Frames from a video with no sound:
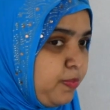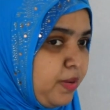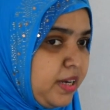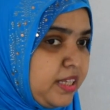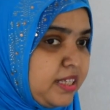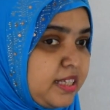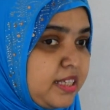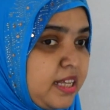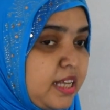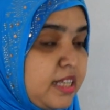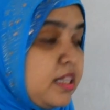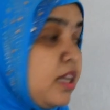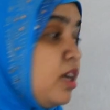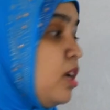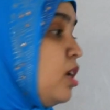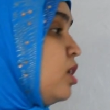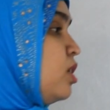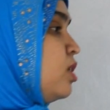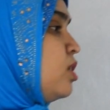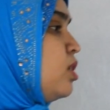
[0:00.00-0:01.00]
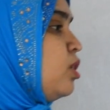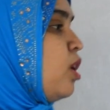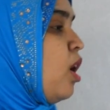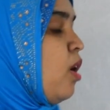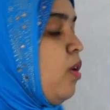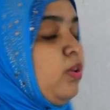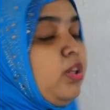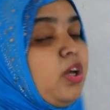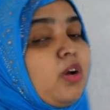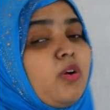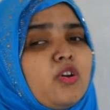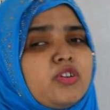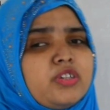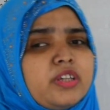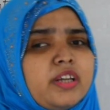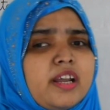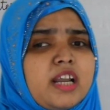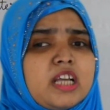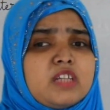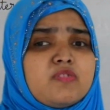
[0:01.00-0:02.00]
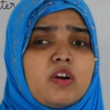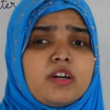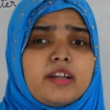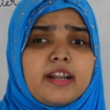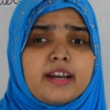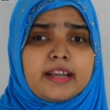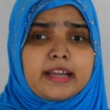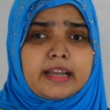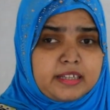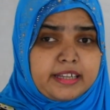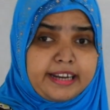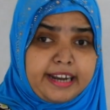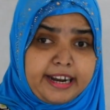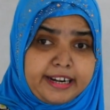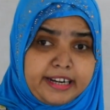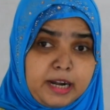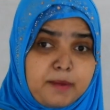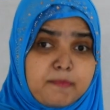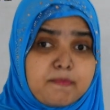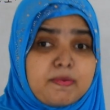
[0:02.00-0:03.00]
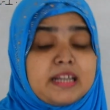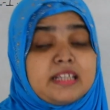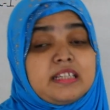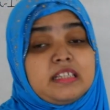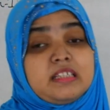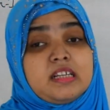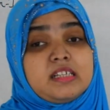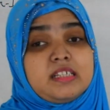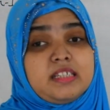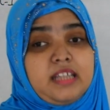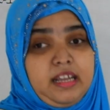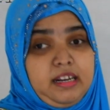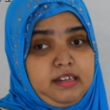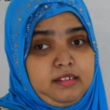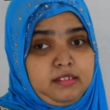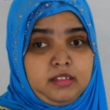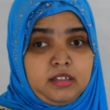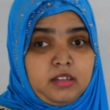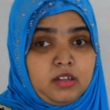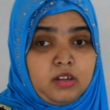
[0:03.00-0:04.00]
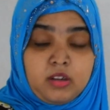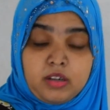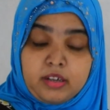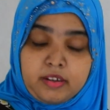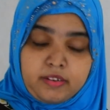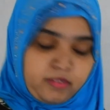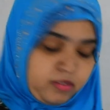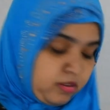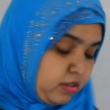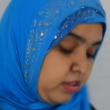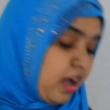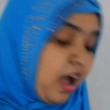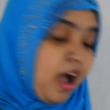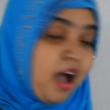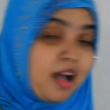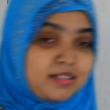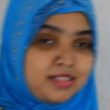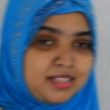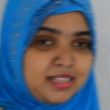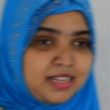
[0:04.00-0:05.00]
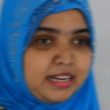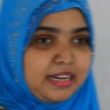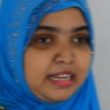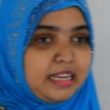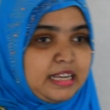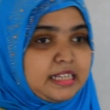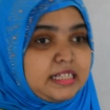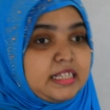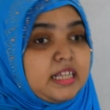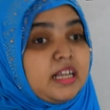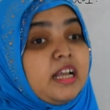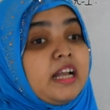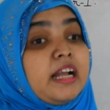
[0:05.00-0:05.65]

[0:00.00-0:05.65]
purchases. Now the question arises, what are credit purchases then? The answer is,